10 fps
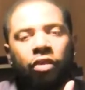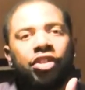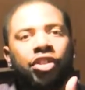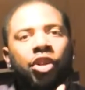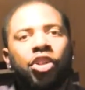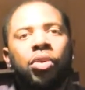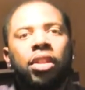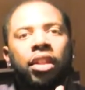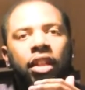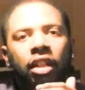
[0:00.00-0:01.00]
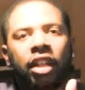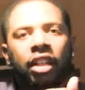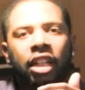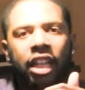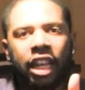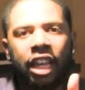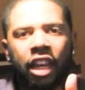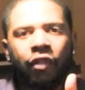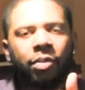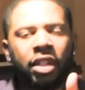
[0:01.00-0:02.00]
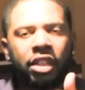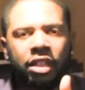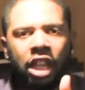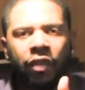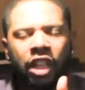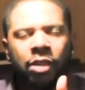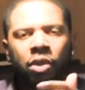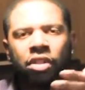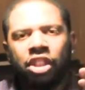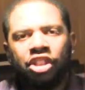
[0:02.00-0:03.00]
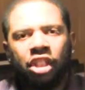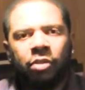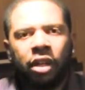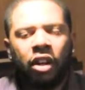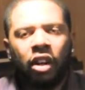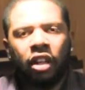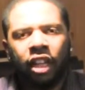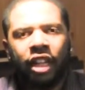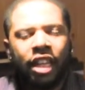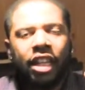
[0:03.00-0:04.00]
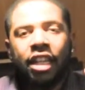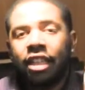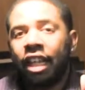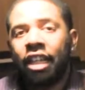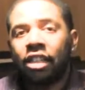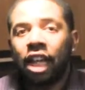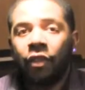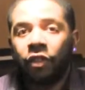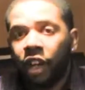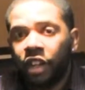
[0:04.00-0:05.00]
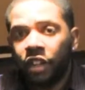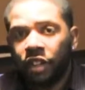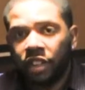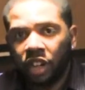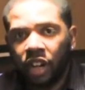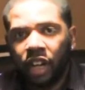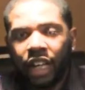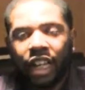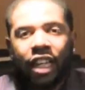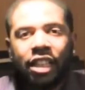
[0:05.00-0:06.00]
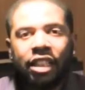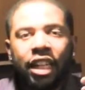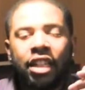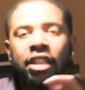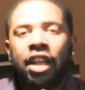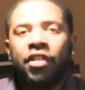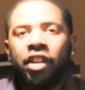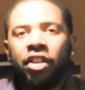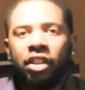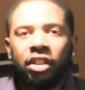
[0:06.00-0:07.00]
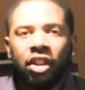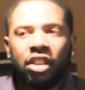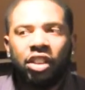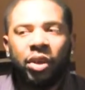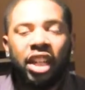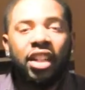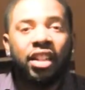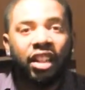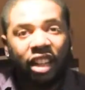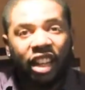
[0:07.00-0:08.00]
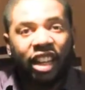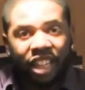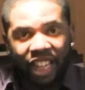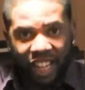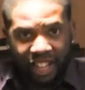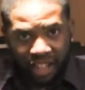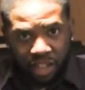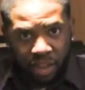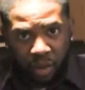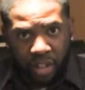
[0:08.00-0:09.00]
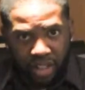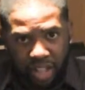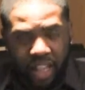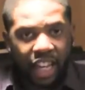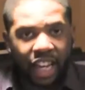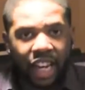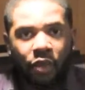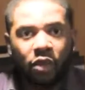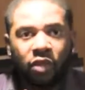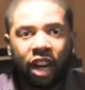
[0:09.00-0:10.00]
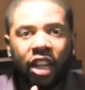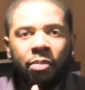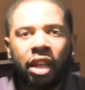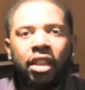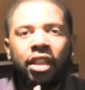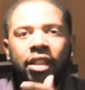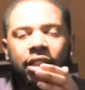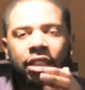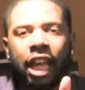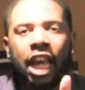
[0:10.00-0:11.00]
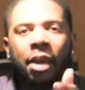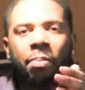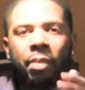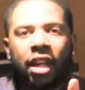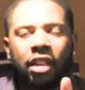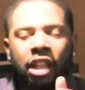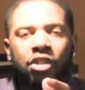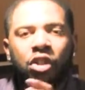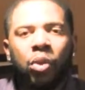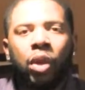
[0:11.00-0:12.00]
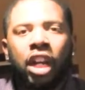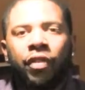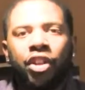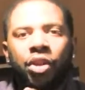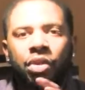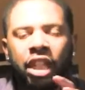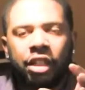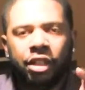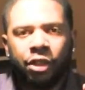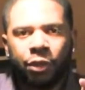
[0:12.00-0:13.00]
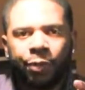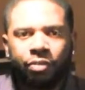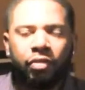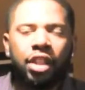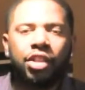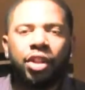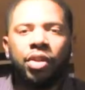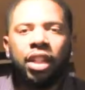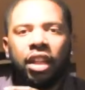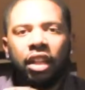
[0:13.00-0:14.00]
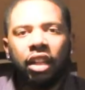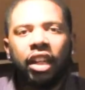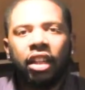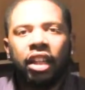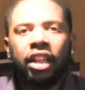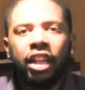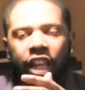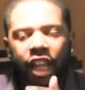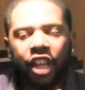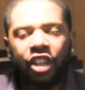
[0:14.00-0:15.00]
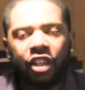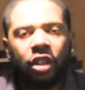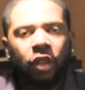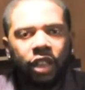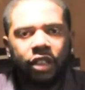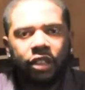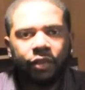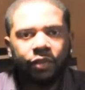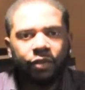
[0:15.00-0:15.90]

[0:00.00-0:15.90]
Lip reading: so you can clearly hear from yourself. I spoke to a gentleman earlier. He said he doesn't have a radio in his car. He said he doesn't have a radio in his car so he can clearly hear his thoughts. And I would recommend the same method. Do whatever you need to do so you can clearly hear your thoughts.